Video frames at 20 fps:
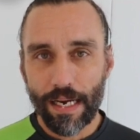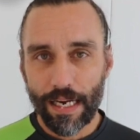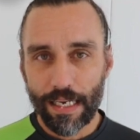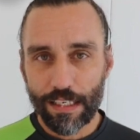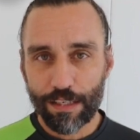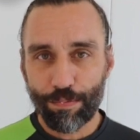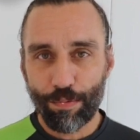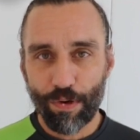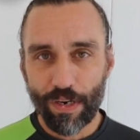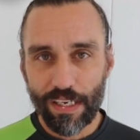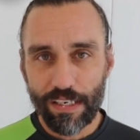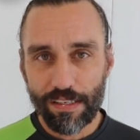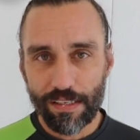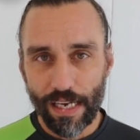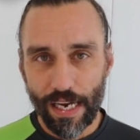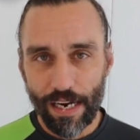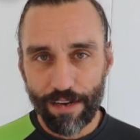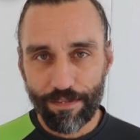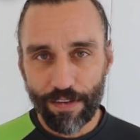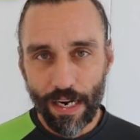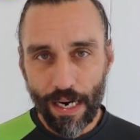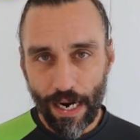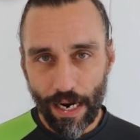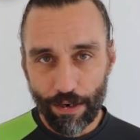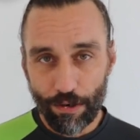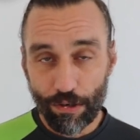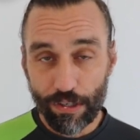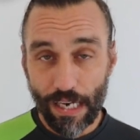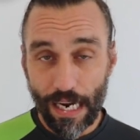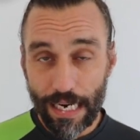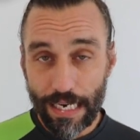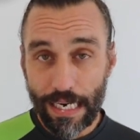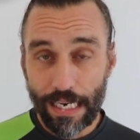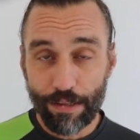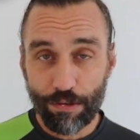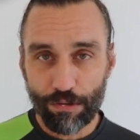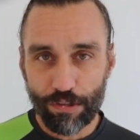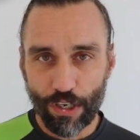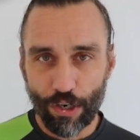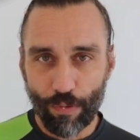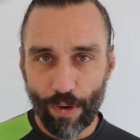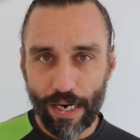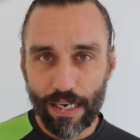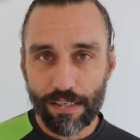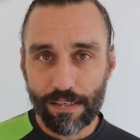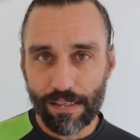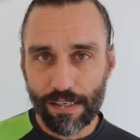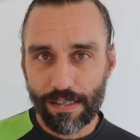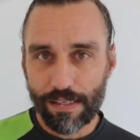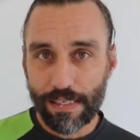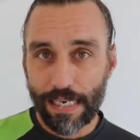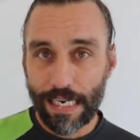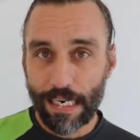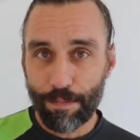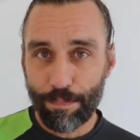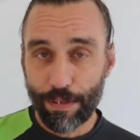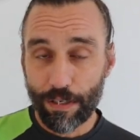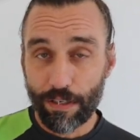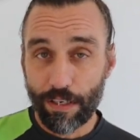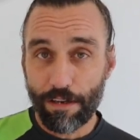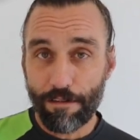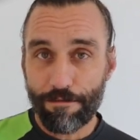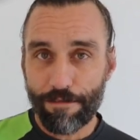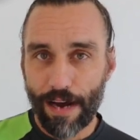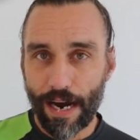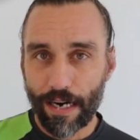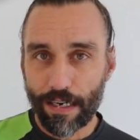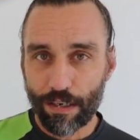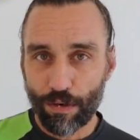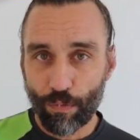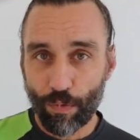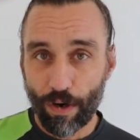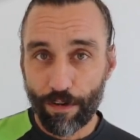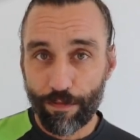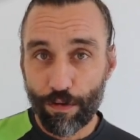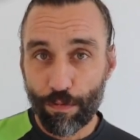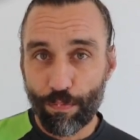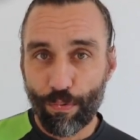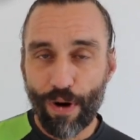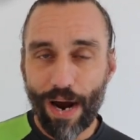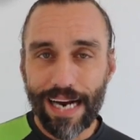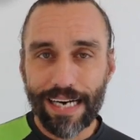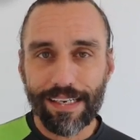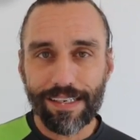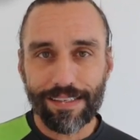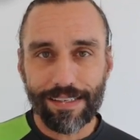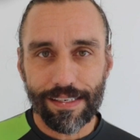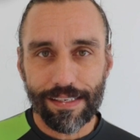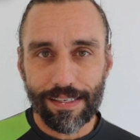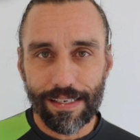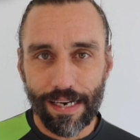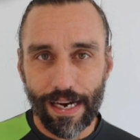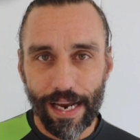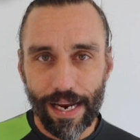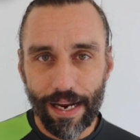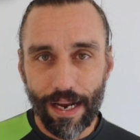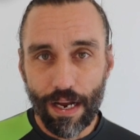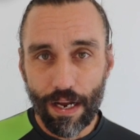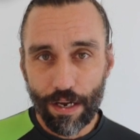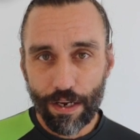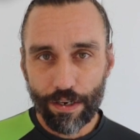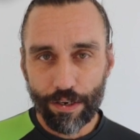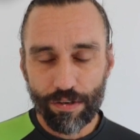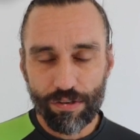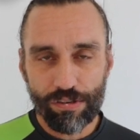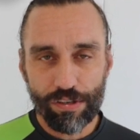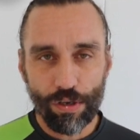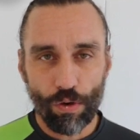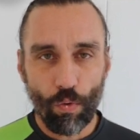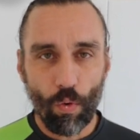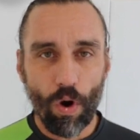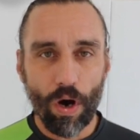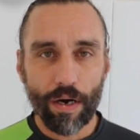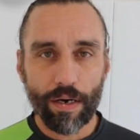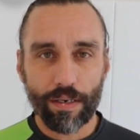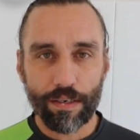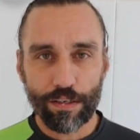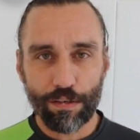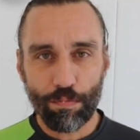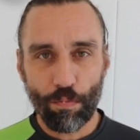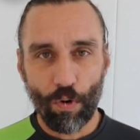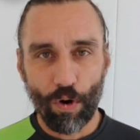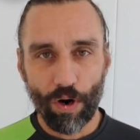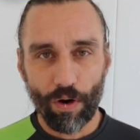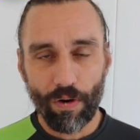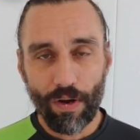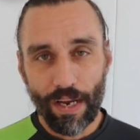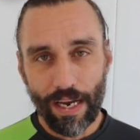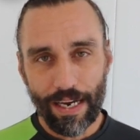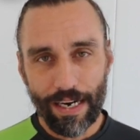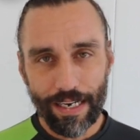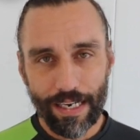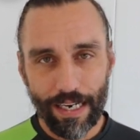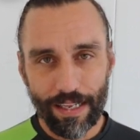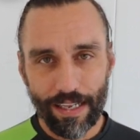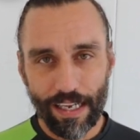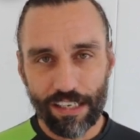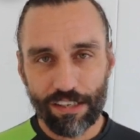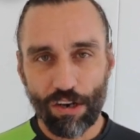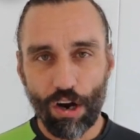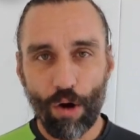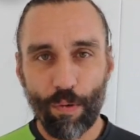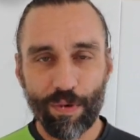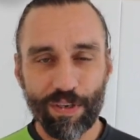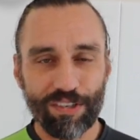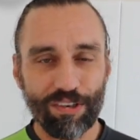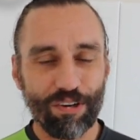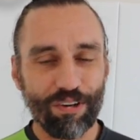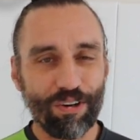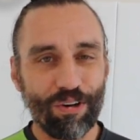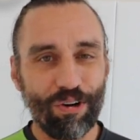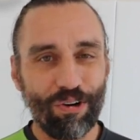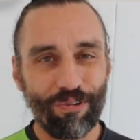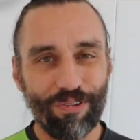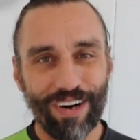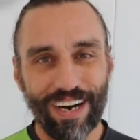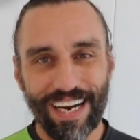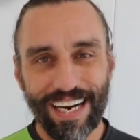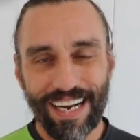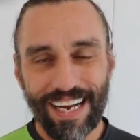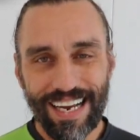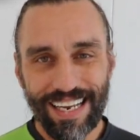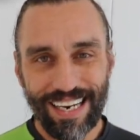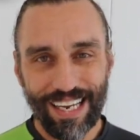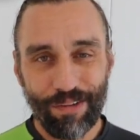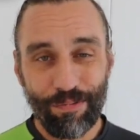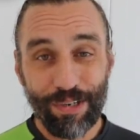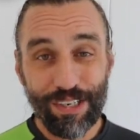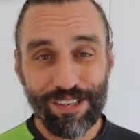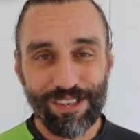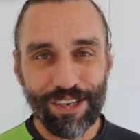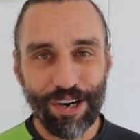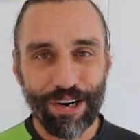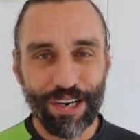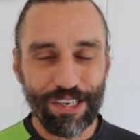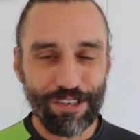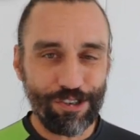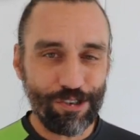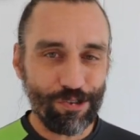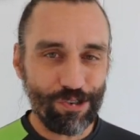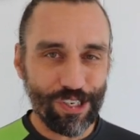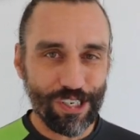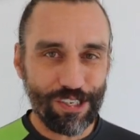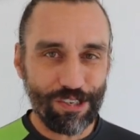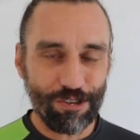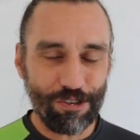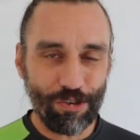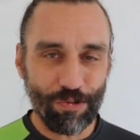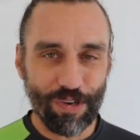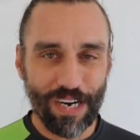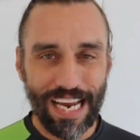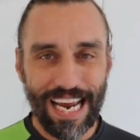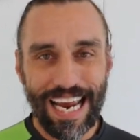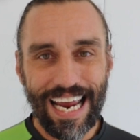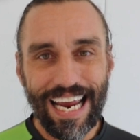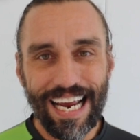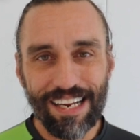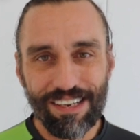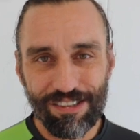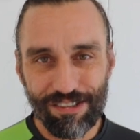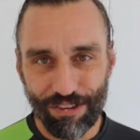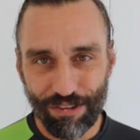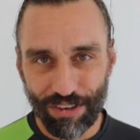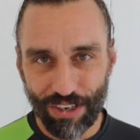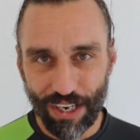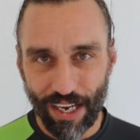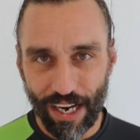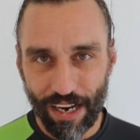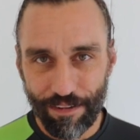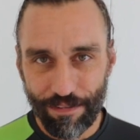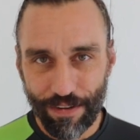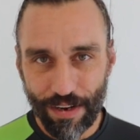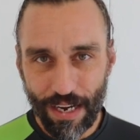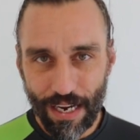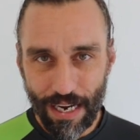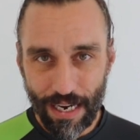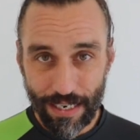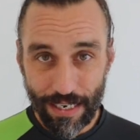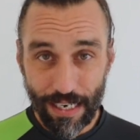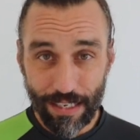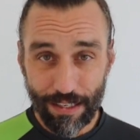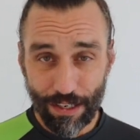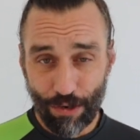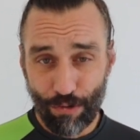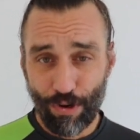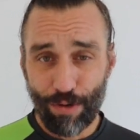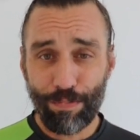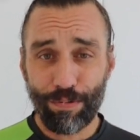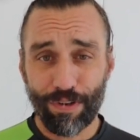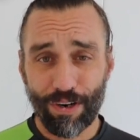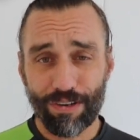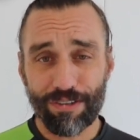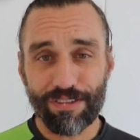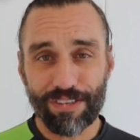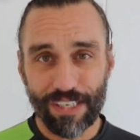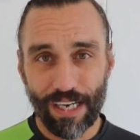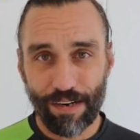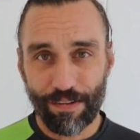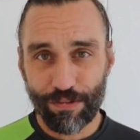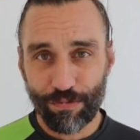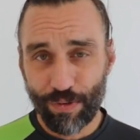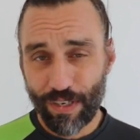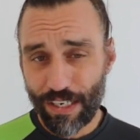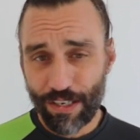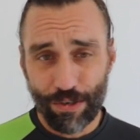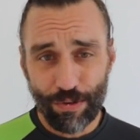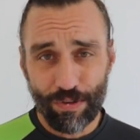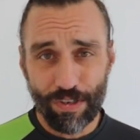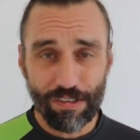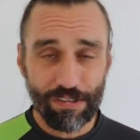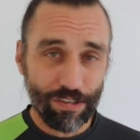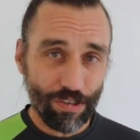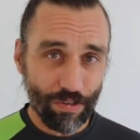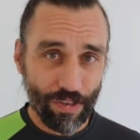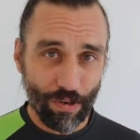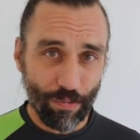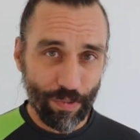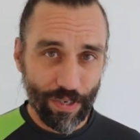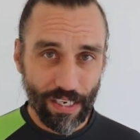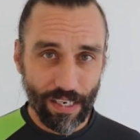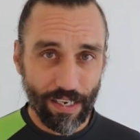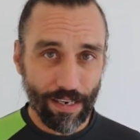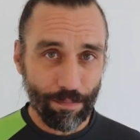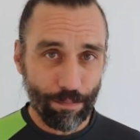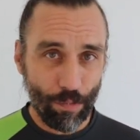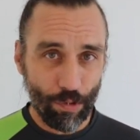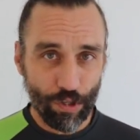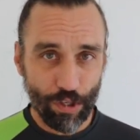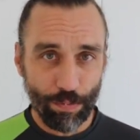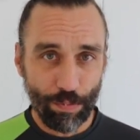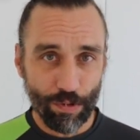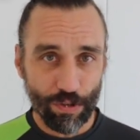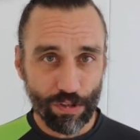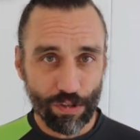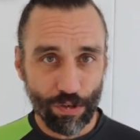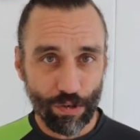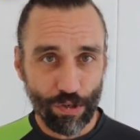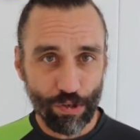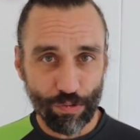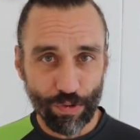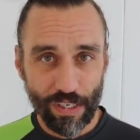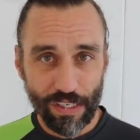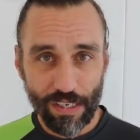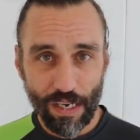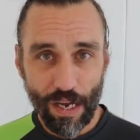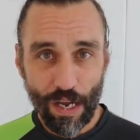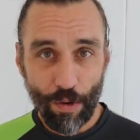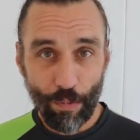It's pretty safe, and there's a great sustainability factor where if you practice it today, you're still walking tomorrow. And again, that's always our goal, right? Like, we started jiu-jitsu to enhance our life, not to cripple ourselves. We didn't do this so that we could get multiple surgeries.